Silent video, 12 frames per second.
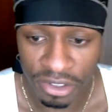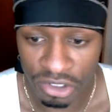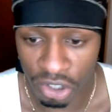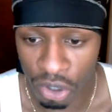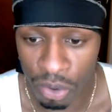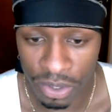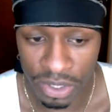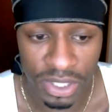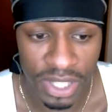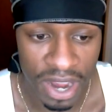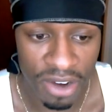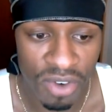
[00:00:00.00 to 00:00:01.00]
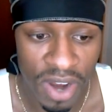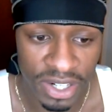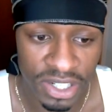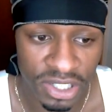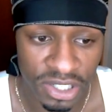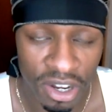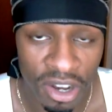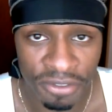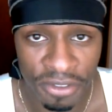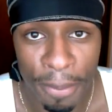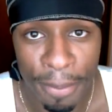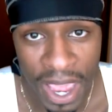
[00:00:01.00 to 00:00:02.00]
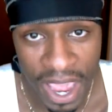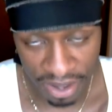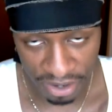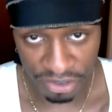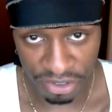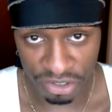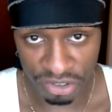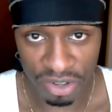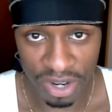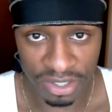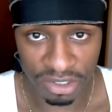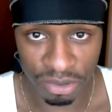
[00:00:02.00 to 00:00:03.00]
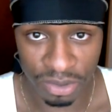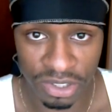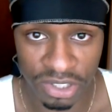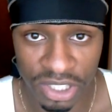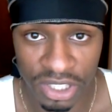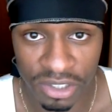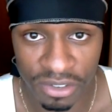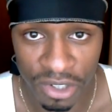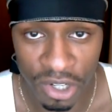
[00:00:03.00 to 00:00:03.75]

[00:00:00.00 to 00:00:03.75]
to go in the direction of the pattern you're trying to achieve.